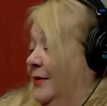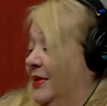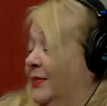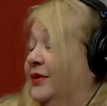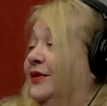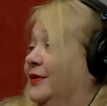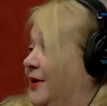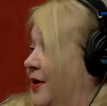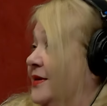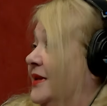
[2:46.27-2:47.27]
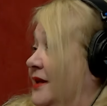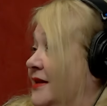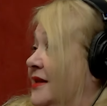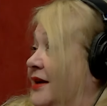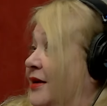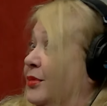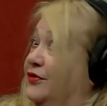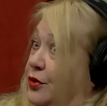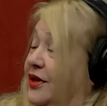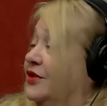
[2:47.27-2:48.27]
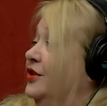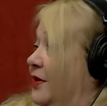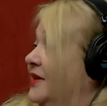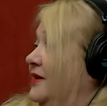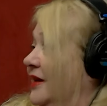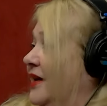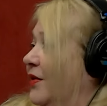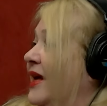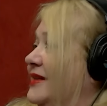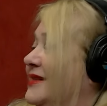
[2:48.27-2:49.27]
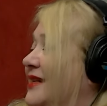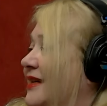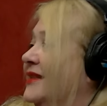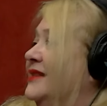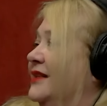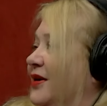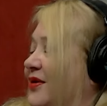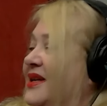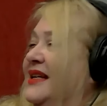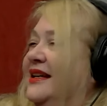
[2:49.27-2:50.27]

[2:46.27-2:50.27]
people to do ghost hunts there before the show, and you know, and since so